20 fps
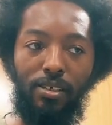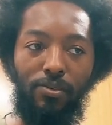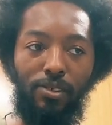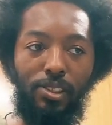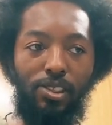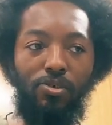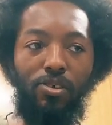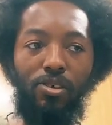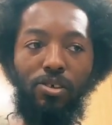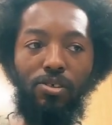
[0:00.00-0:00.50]

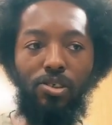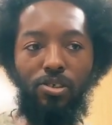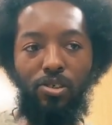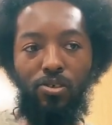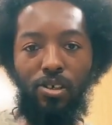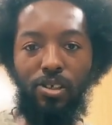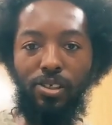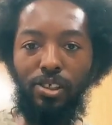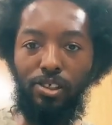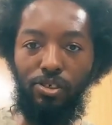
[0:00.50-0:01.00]
What you going to do?
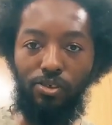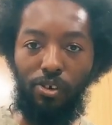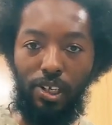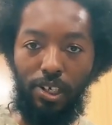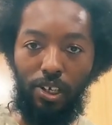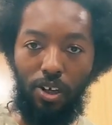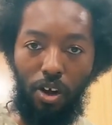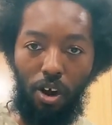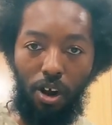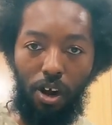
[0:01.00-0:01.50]
You're going to destroy
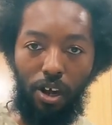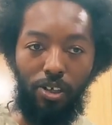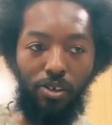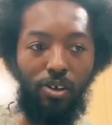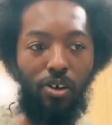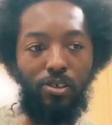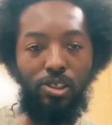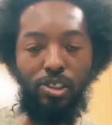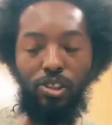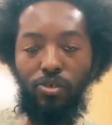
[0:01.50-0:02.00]
the car. You're
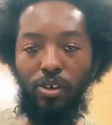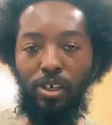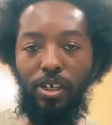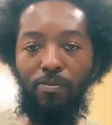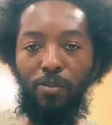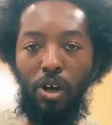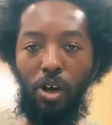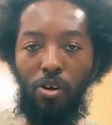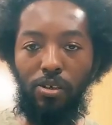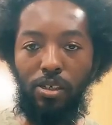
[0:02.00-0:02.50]
going to destroy the
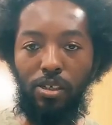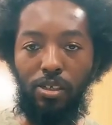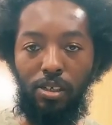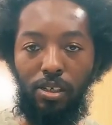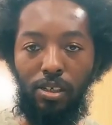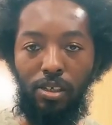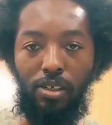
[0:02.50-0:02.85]
motor.